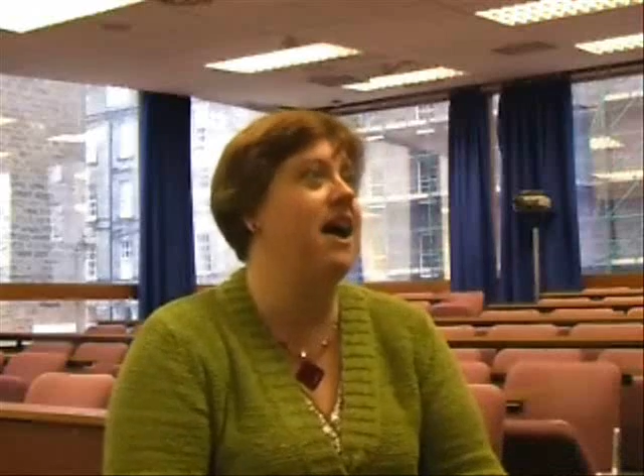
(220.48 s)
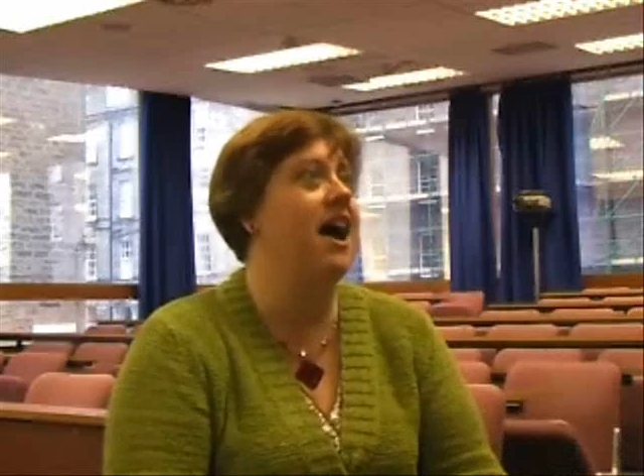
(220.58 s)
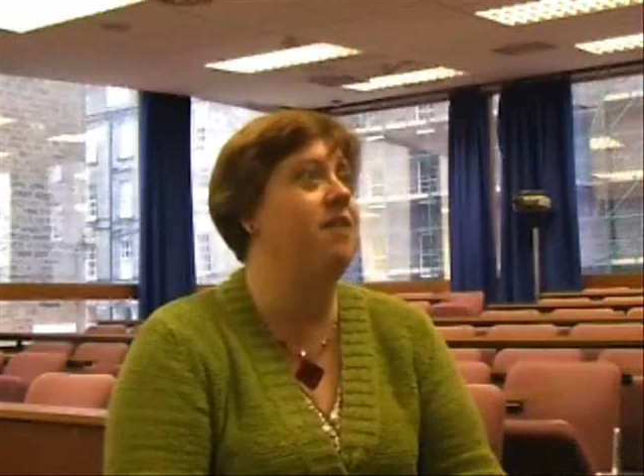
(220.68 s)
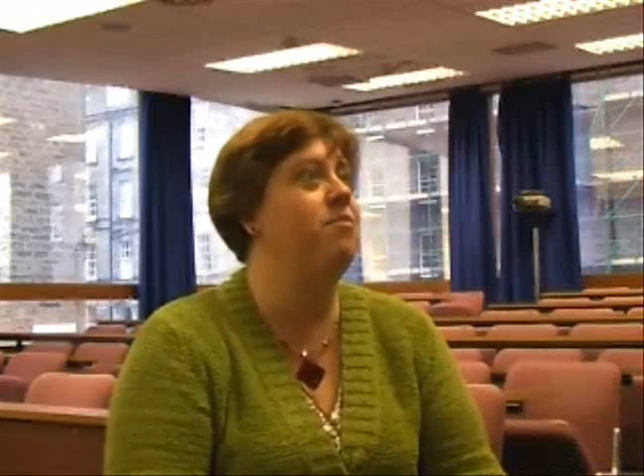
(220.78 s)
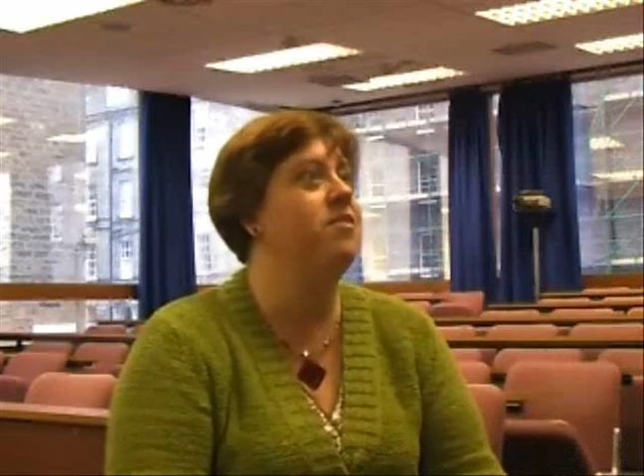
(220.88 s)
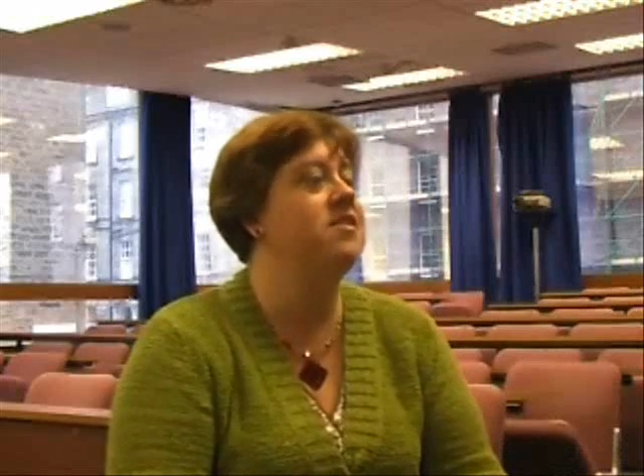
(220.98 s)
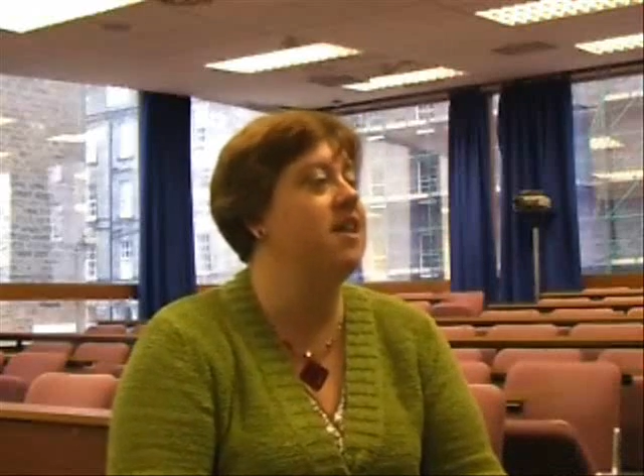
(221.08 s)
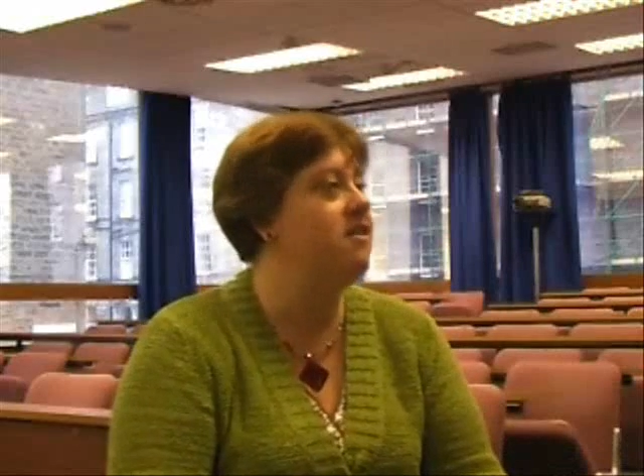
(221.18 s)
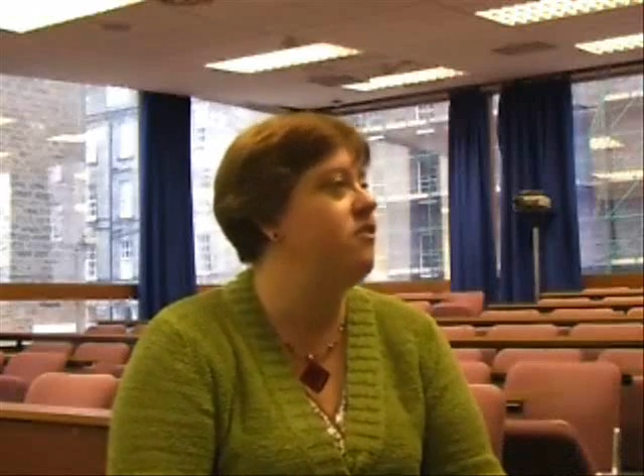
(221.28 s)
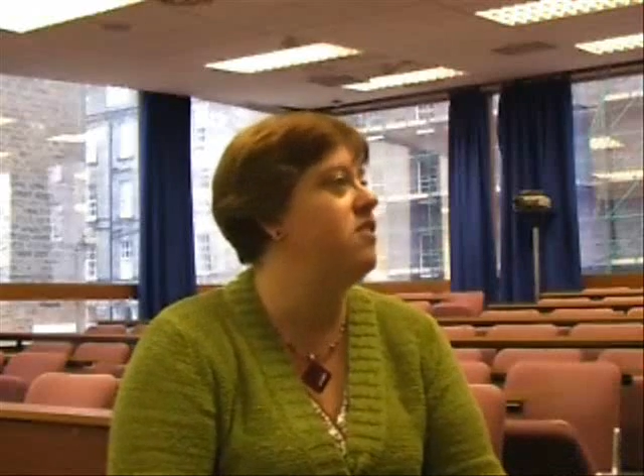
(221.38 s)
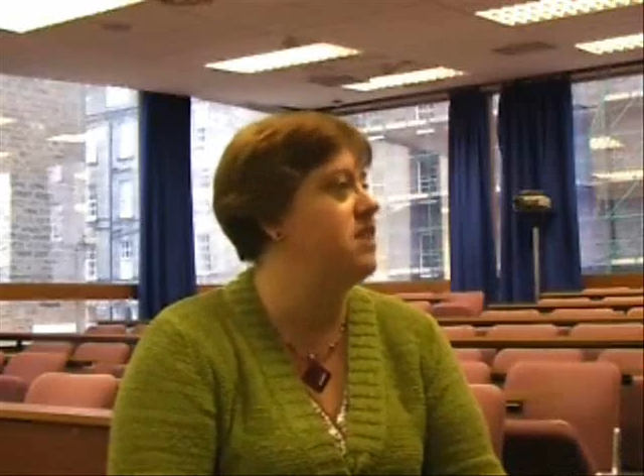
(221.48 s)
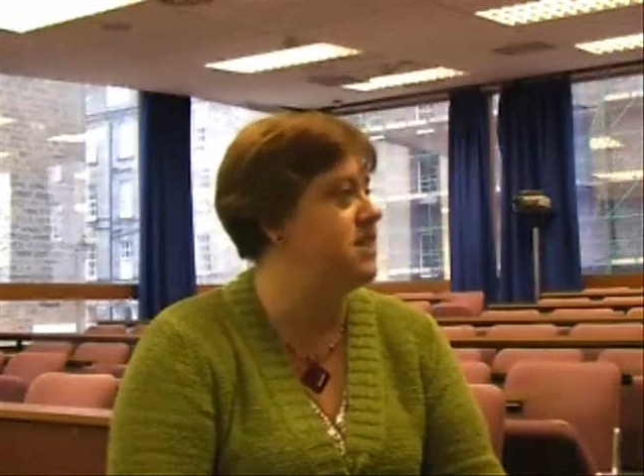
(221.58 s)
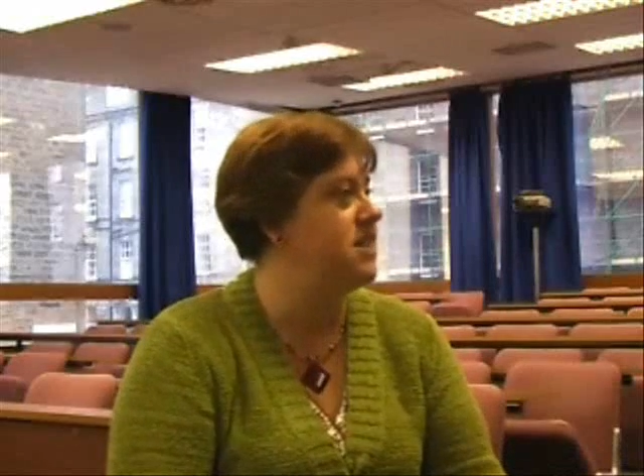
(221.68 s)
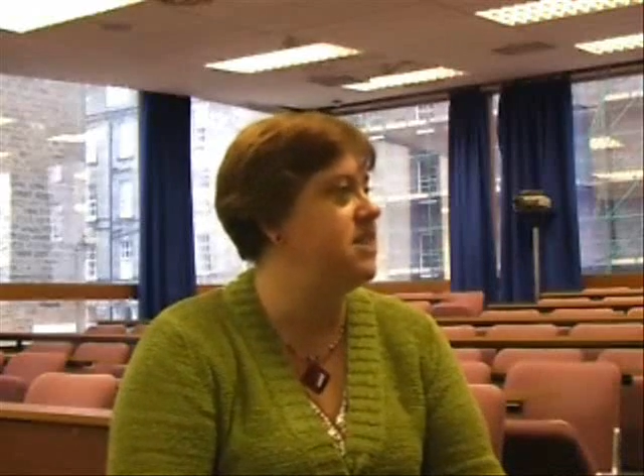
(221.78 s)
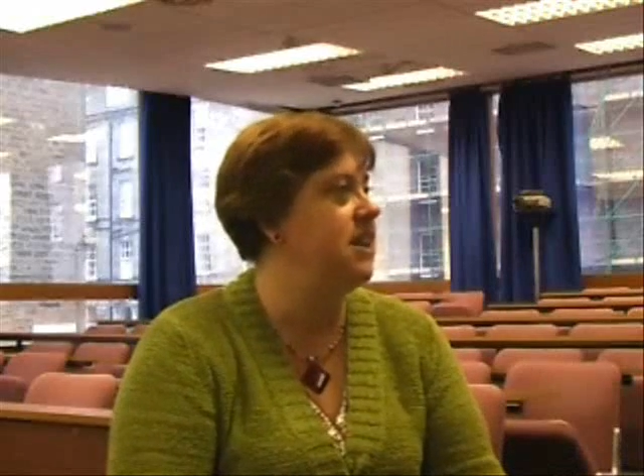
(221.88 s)
we had was over inner
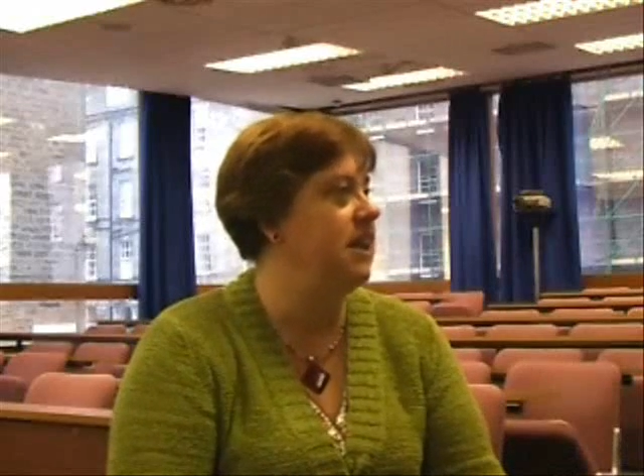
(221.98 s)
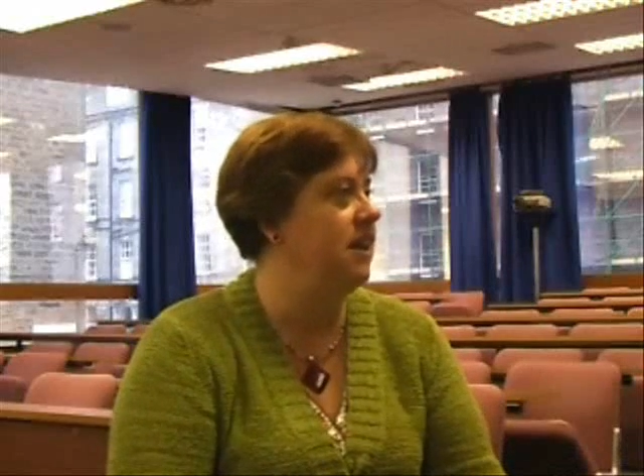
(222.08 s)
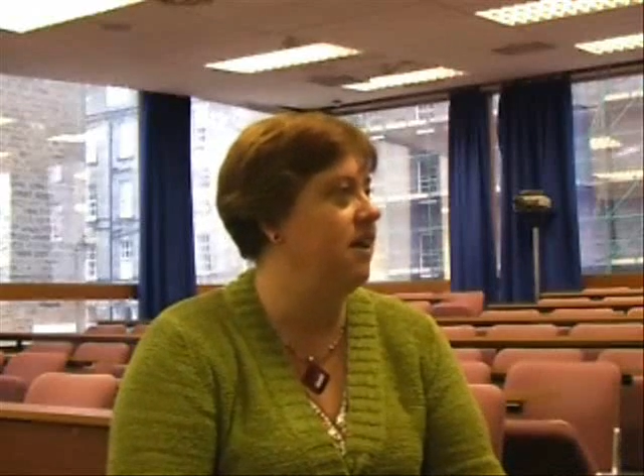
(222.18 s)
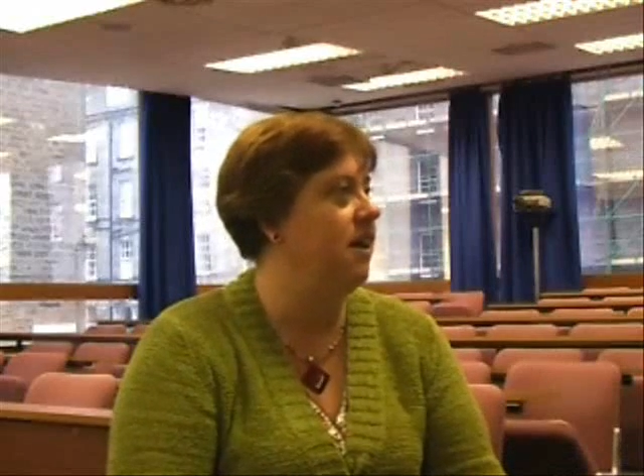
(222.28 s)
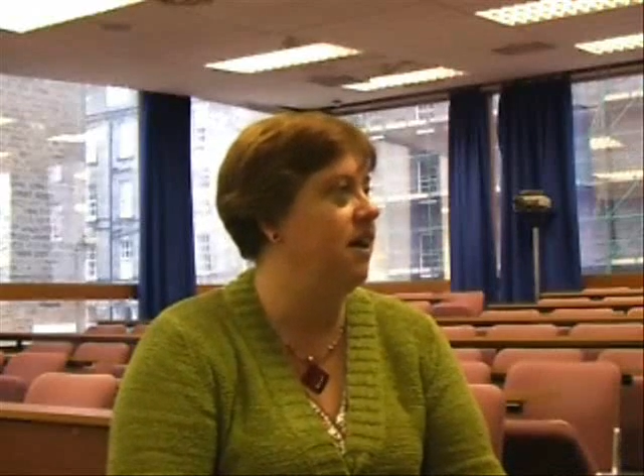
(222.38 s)
city